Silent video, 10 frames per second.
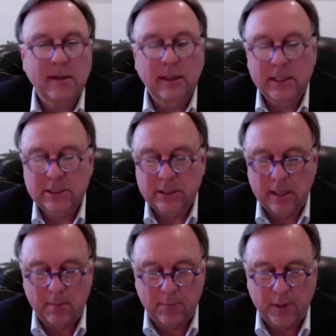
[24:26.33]
let's
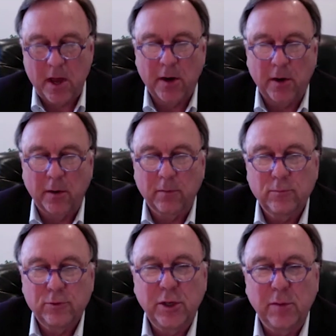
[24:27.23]
put on our
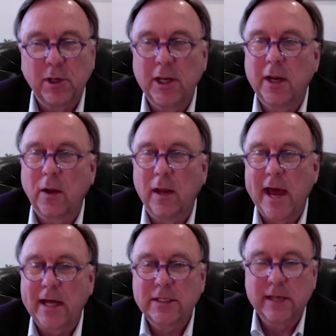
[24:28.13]
geopolitical
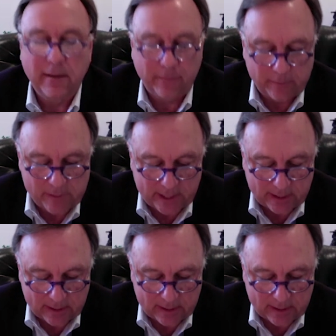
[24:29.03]
hats now for a minute.